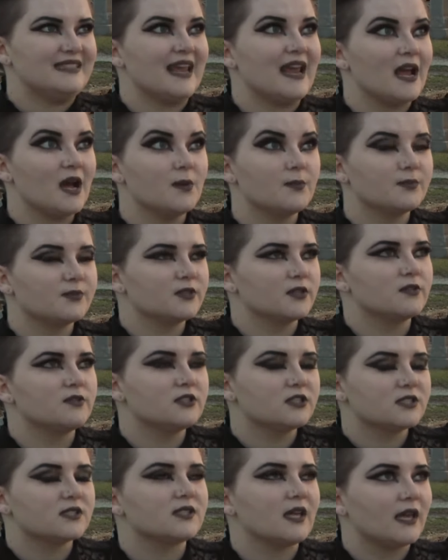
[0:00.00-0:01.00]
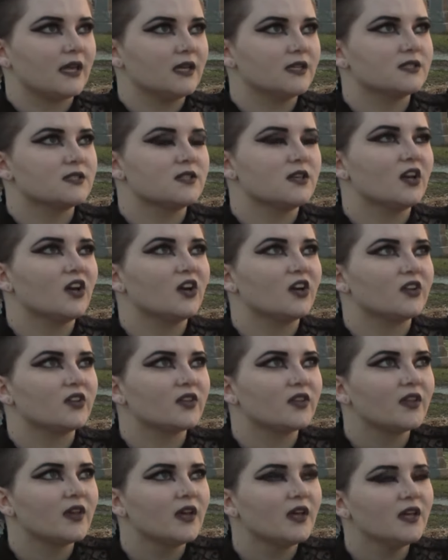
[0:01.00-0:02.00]
damp, so it just sank into the earth.
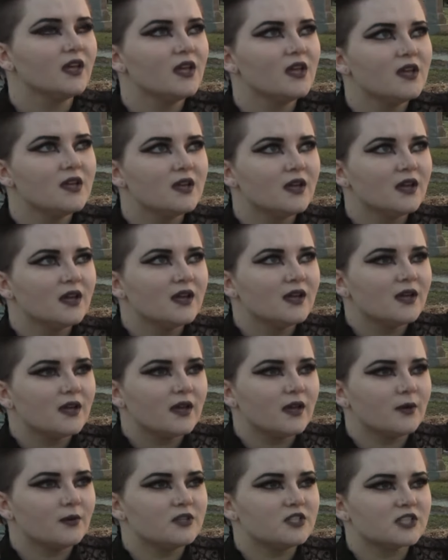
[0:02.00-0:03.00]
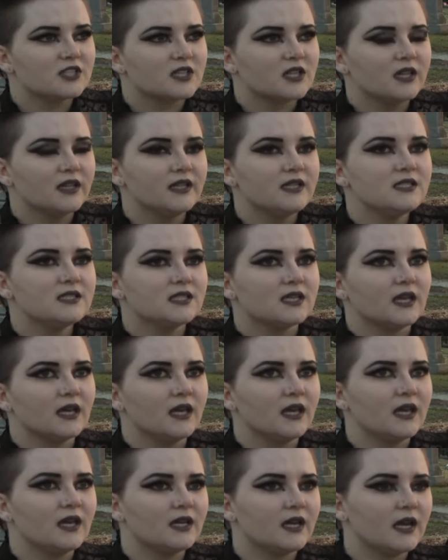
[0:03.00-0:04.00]
And we just cleaned
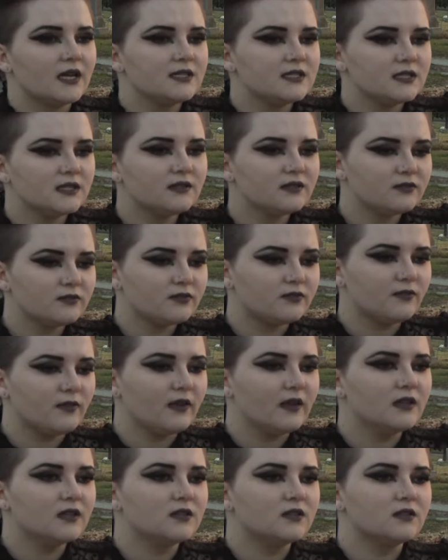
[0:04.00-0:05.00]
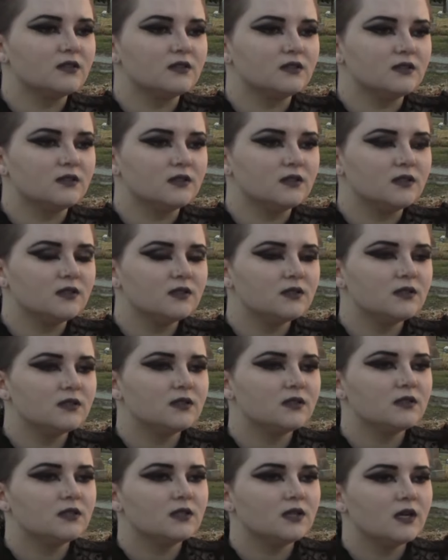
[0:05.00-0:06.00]
it, and I didn't feel
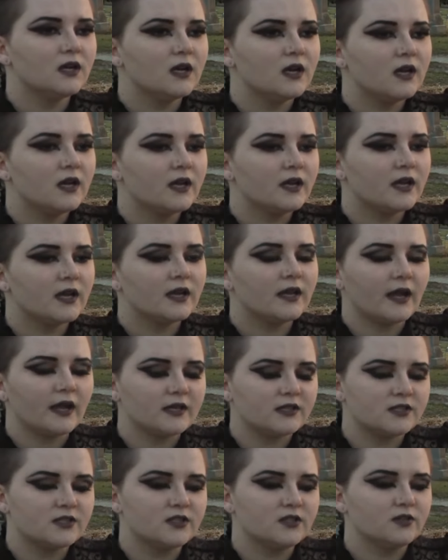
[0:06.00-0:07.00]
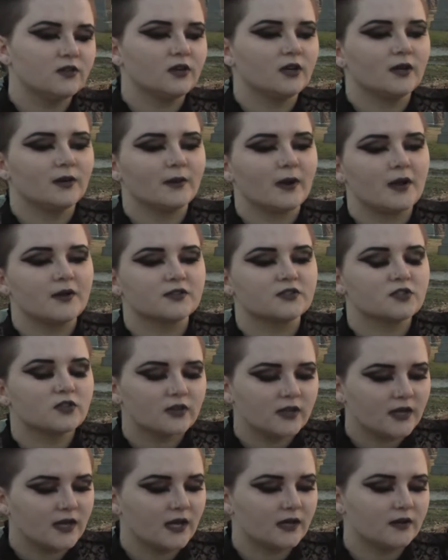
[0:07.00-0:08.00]
connected to her when I was
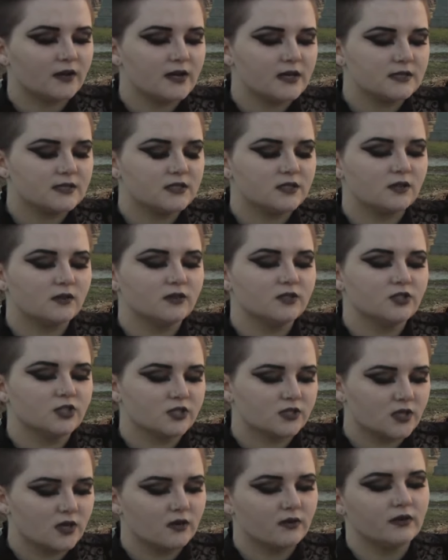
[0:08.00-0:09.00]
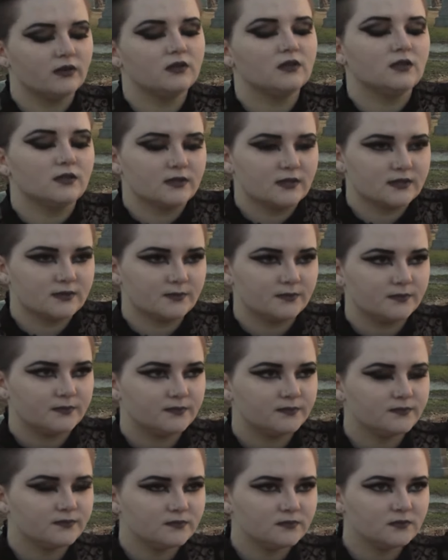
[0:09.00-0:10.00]
looking at her headstone and just going, yeah, that's
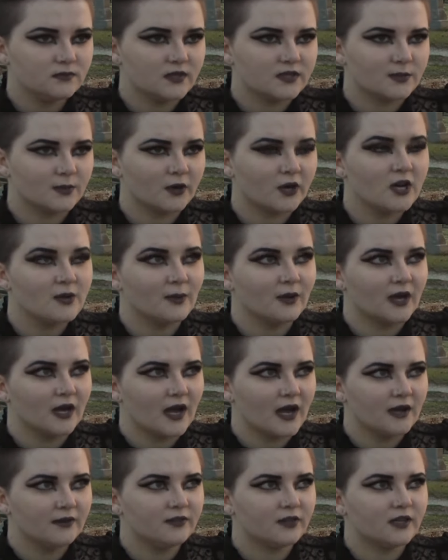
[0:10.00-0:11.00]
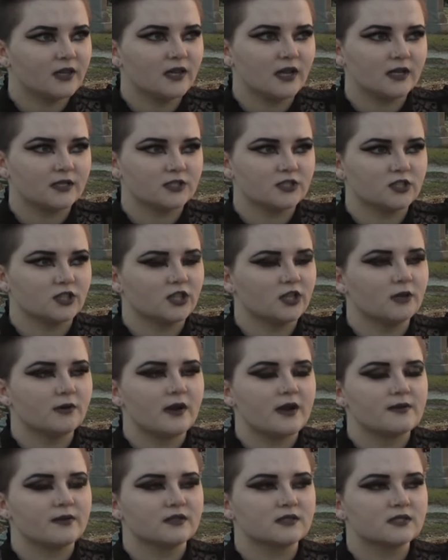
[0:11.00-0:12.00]
my grandma. I felt connected to her
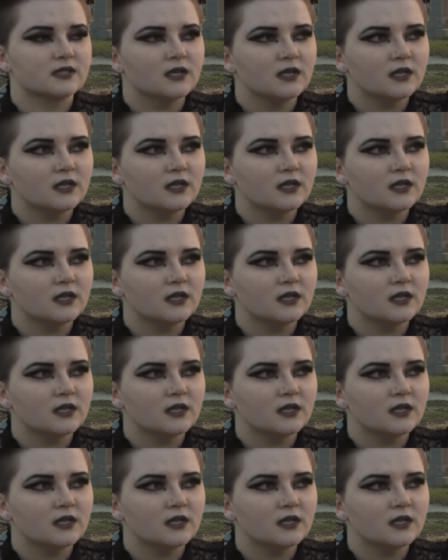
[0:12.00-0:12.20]
when I was